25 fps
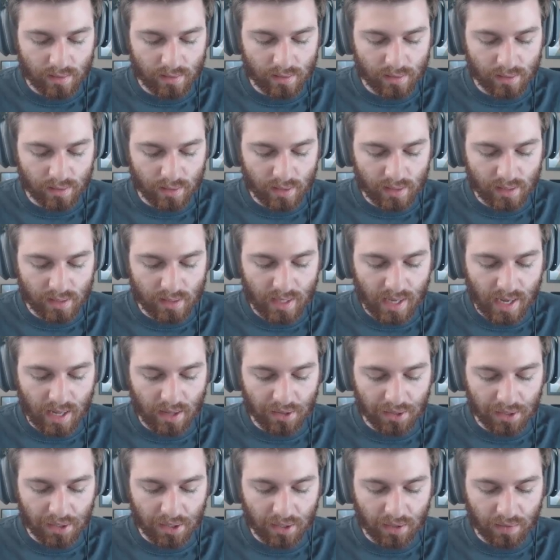So this is
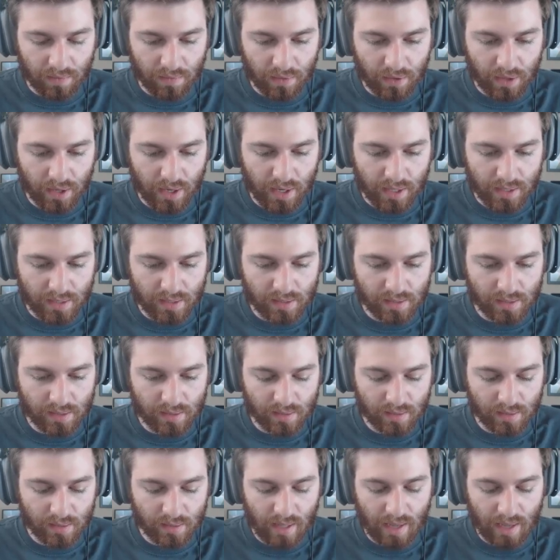not looking good for us.